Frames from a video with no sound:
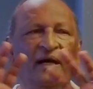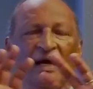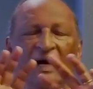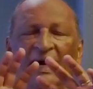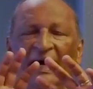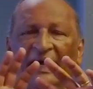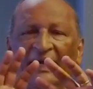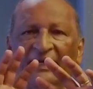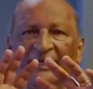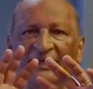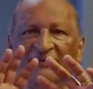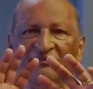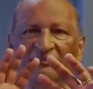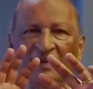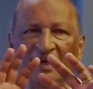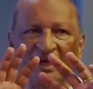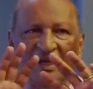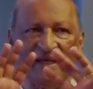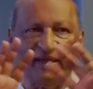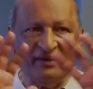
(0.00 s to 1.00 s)
I give
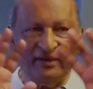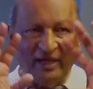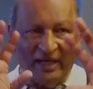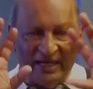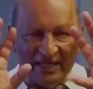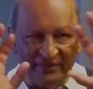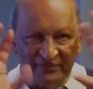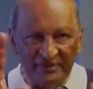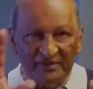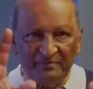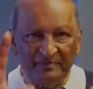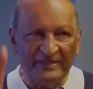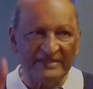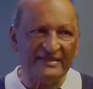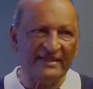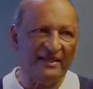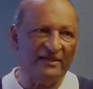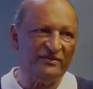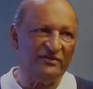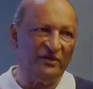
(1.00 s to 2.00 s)
my
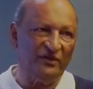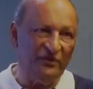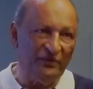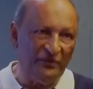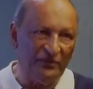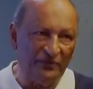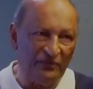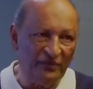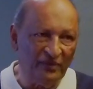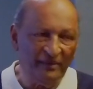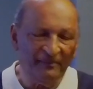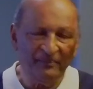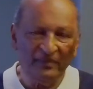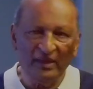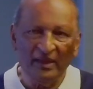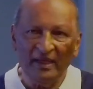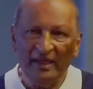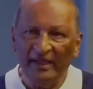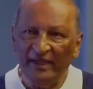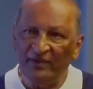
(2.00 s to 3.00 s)
100% to you,
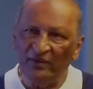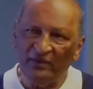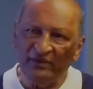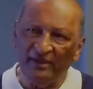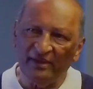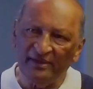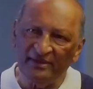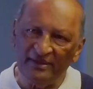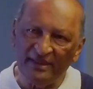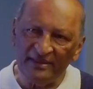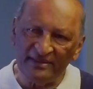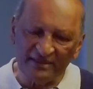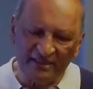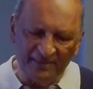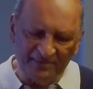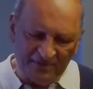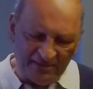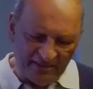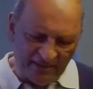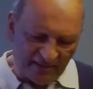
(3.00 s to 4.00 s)
you know, the, the
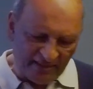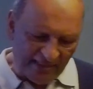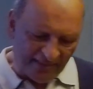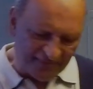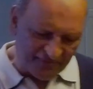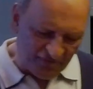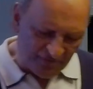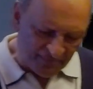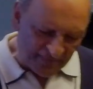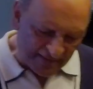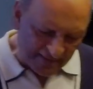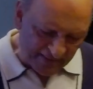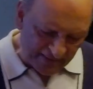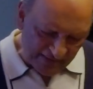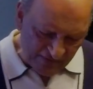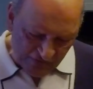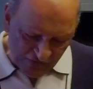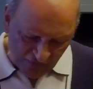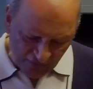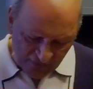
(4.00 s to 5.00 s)
scripture that comes to mind
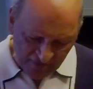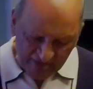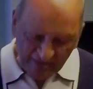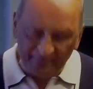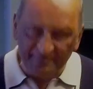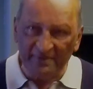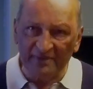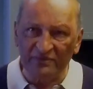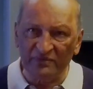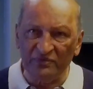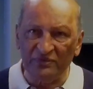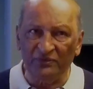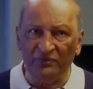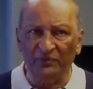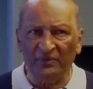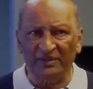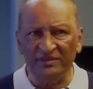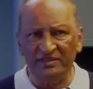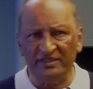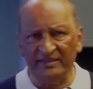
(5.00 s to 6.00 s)
is John chapter 2,
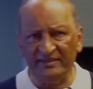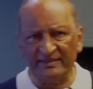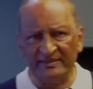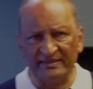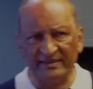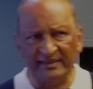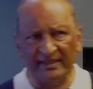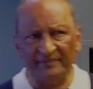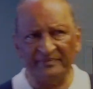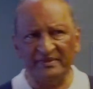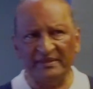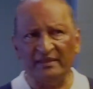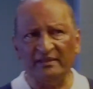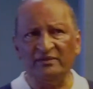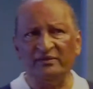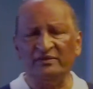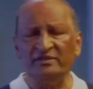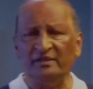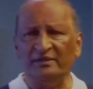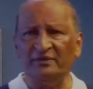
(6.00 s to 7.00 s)
where Jesus comes
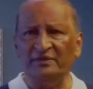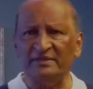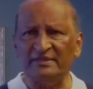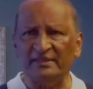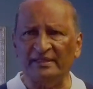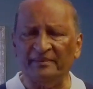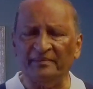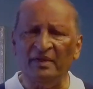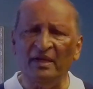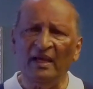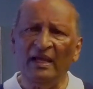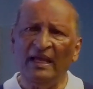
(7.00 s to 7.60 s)
into Jerusalem